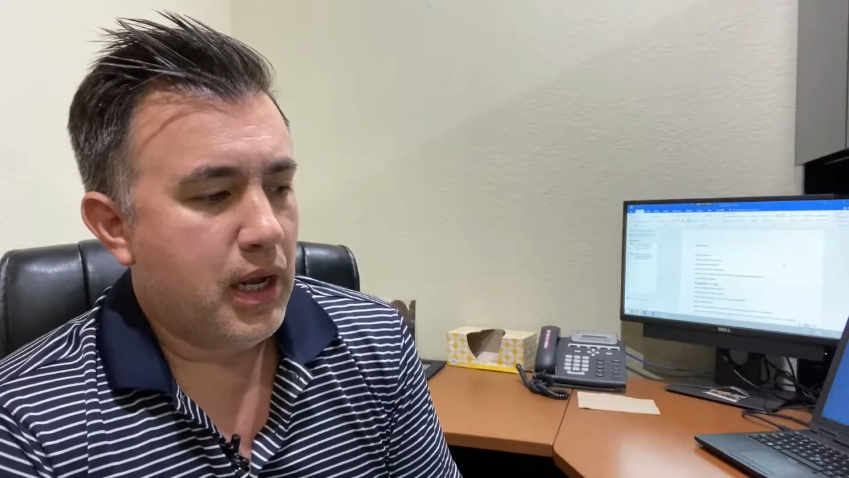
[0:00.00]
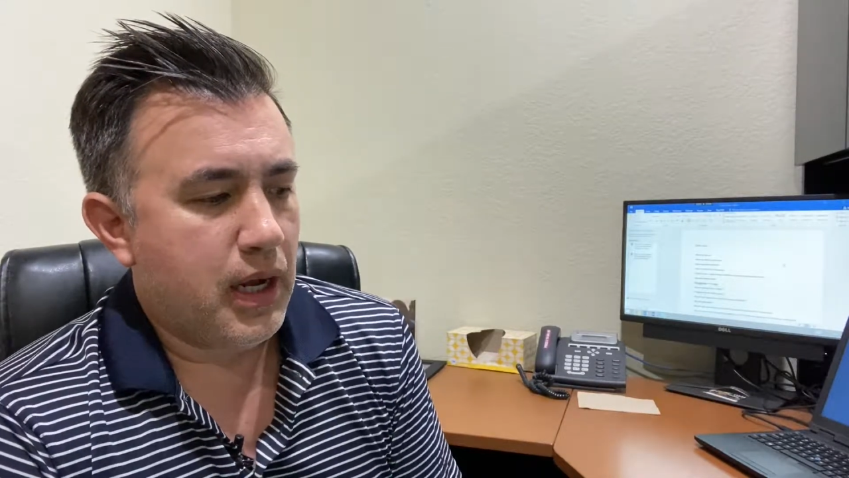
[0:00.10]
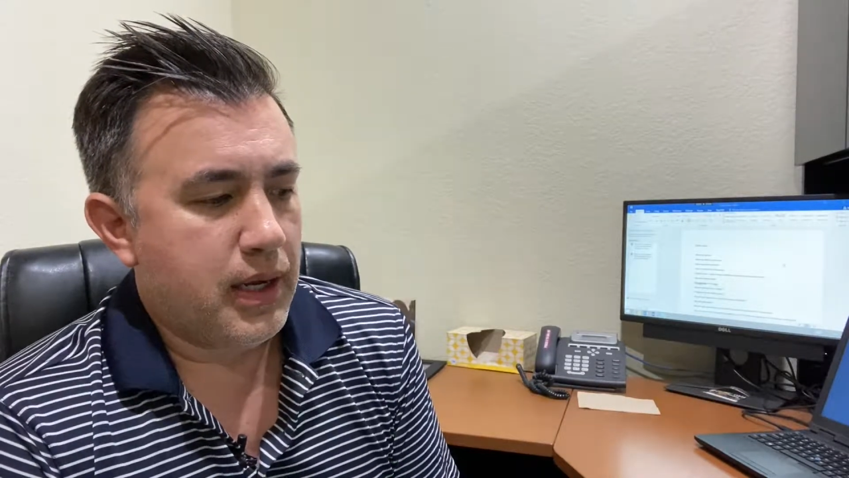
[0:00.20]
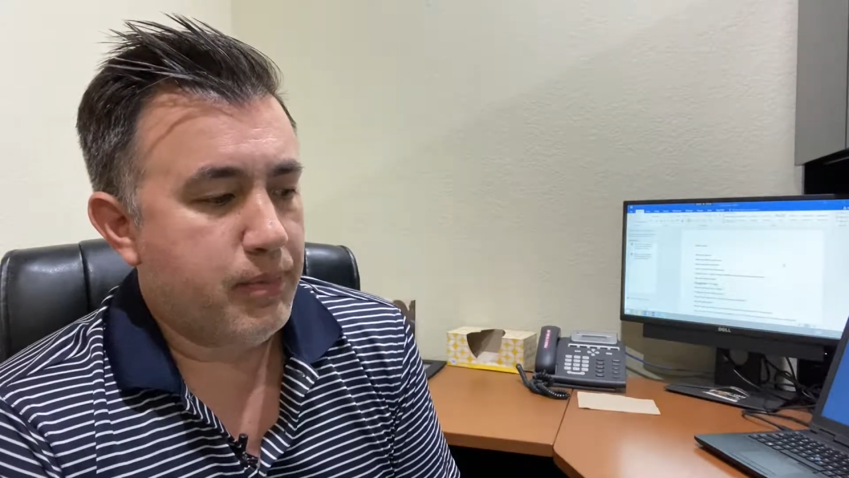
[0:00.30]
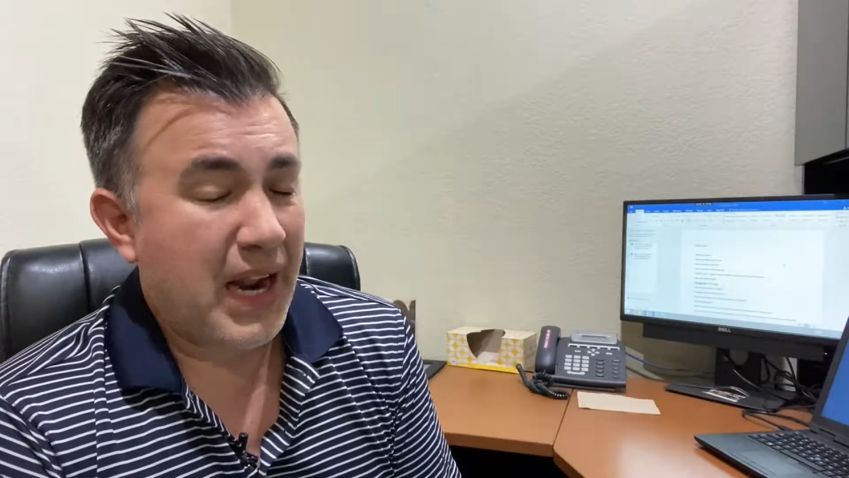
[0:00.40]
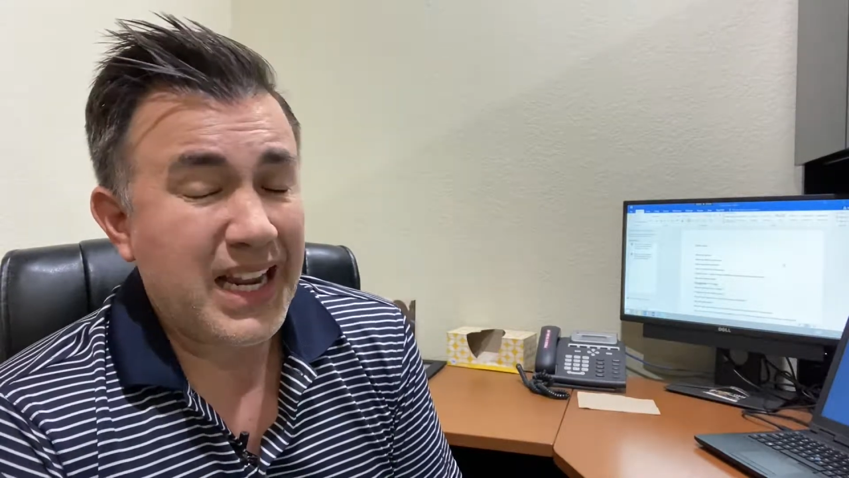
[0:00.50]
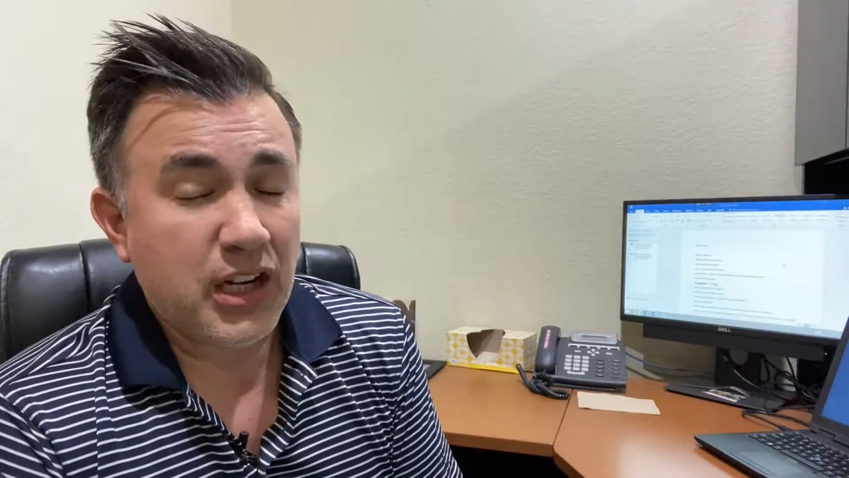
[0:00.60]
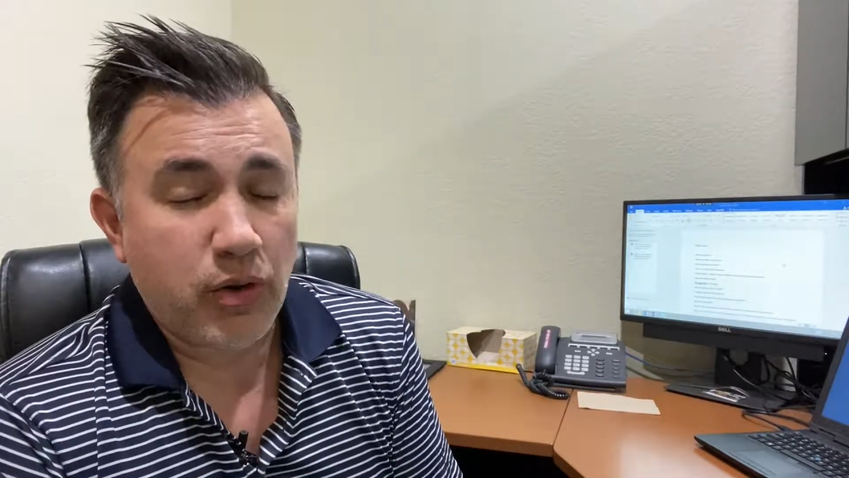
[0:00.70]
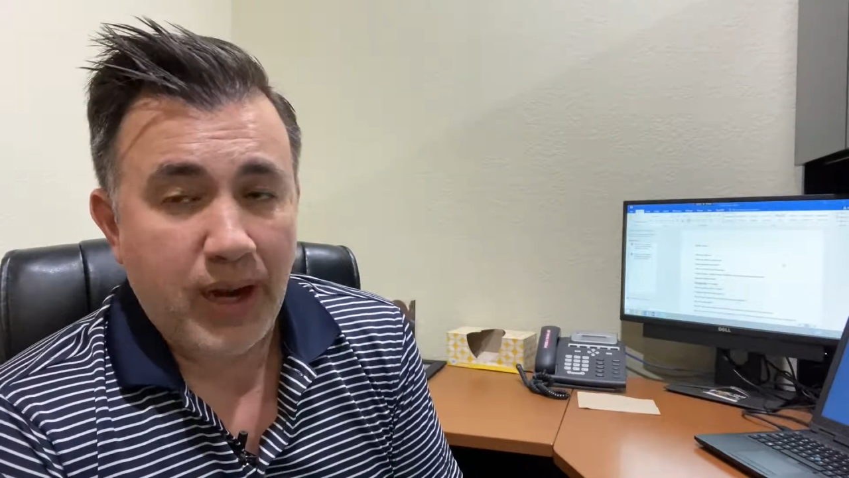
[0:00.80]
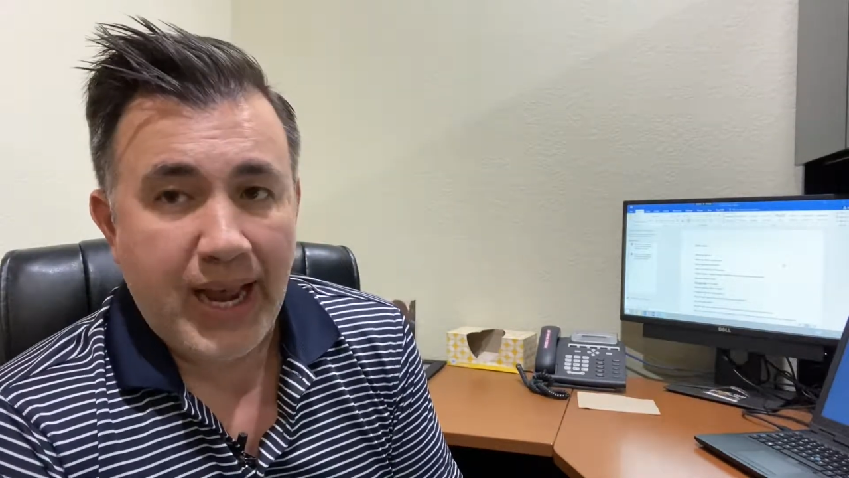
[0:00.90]
But I can
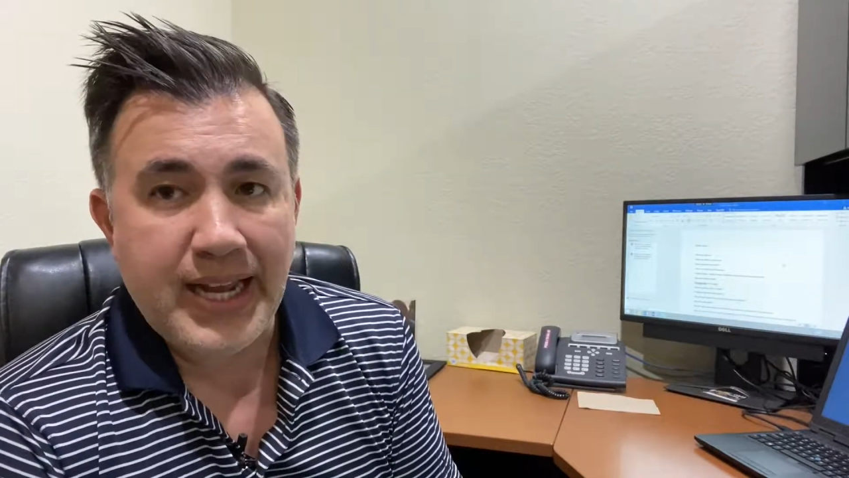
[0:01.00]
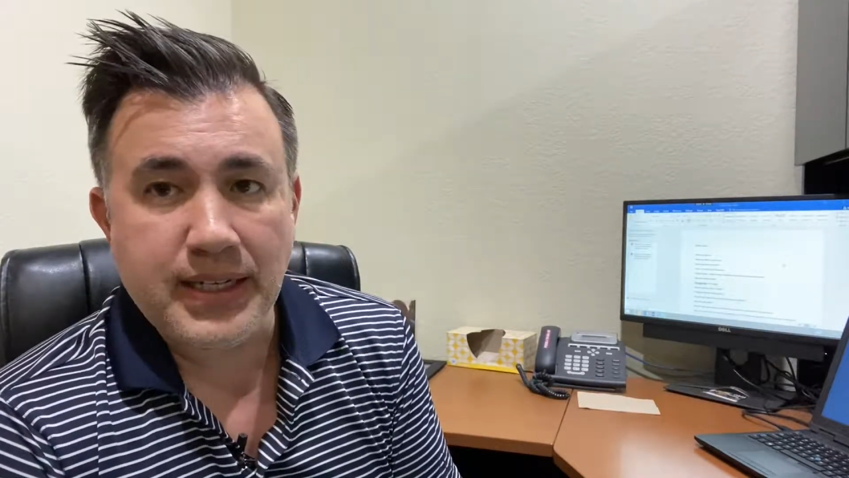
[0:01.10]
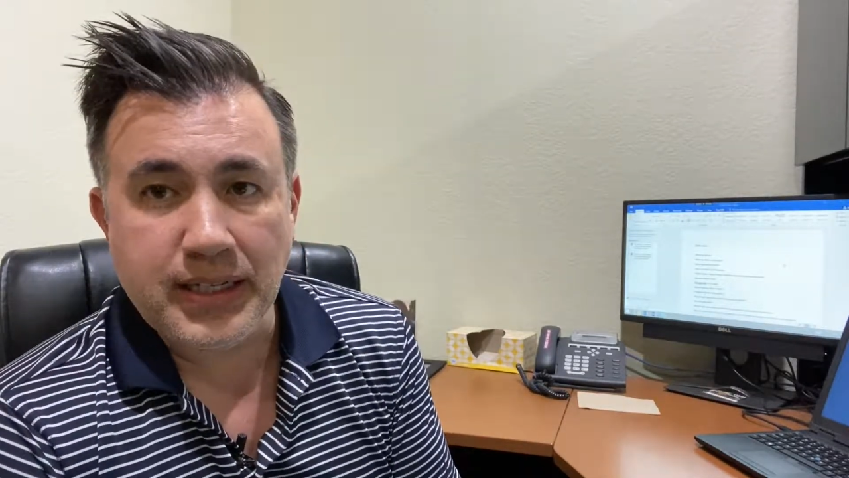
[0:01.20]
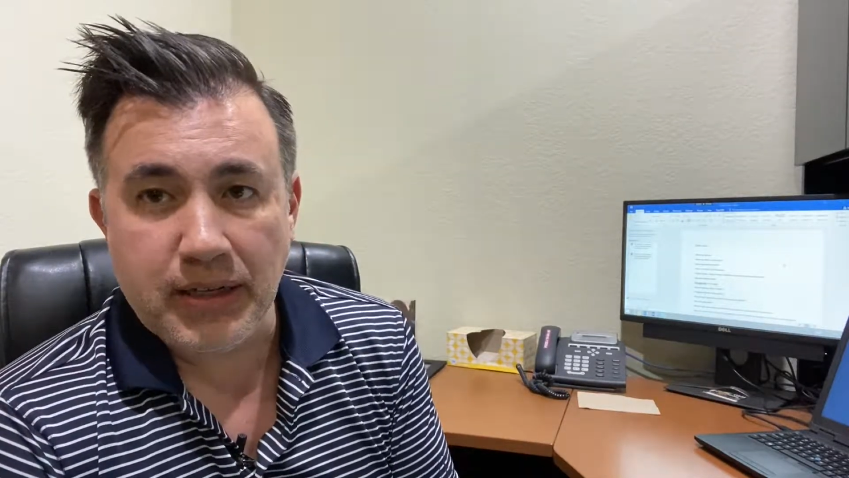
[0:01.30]
go ahead and